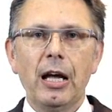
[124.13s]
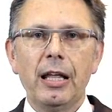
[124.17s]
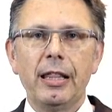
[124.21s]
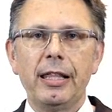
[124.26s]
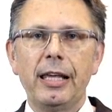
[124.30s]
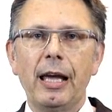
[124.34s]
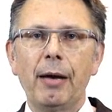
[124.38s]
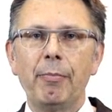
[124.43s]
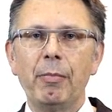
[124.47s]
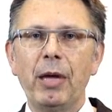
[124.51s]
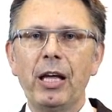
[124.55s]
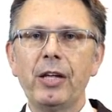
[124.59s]

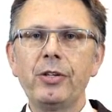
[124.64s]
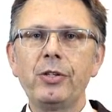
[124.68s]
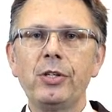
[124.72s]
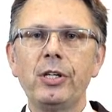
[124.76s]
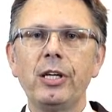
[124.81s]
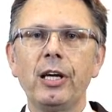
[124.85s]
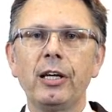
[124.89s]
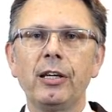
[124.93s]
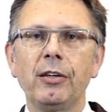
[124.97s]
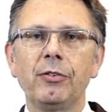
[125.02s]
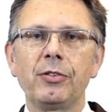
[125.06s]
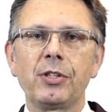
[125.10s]
The MS
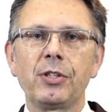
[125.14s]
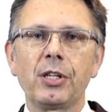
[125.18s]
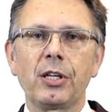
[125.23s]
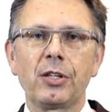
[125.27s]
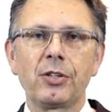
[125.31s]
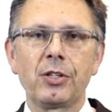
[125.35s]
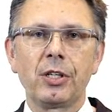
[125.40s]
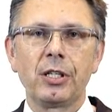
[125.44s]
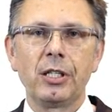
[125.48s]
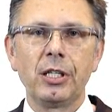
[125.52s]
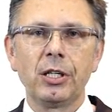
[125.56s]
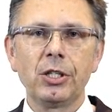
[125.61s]
here gives us
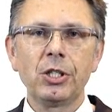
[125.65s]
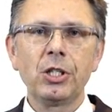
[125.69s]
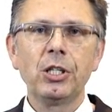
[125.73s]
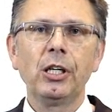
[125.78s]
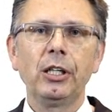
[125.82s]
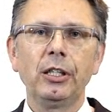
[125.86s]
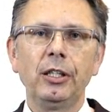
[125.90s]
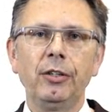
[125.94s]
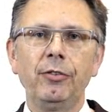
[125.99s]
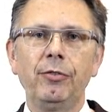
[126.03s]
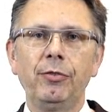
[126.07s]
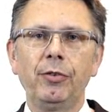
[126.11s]
additional
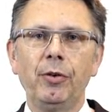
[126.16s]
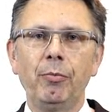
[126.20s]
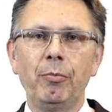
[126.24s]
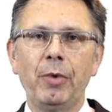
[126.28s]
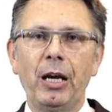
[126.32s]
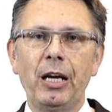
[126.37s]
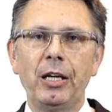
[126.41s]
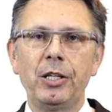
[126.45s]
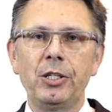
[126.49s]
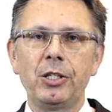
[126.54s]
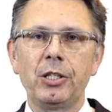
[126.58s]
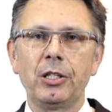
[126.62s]

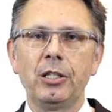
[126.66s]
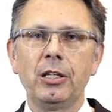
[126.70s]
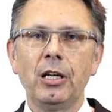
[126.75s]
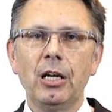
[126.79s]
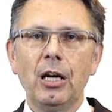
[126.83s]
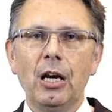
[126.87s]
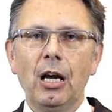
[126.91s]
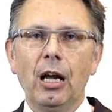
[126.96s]
information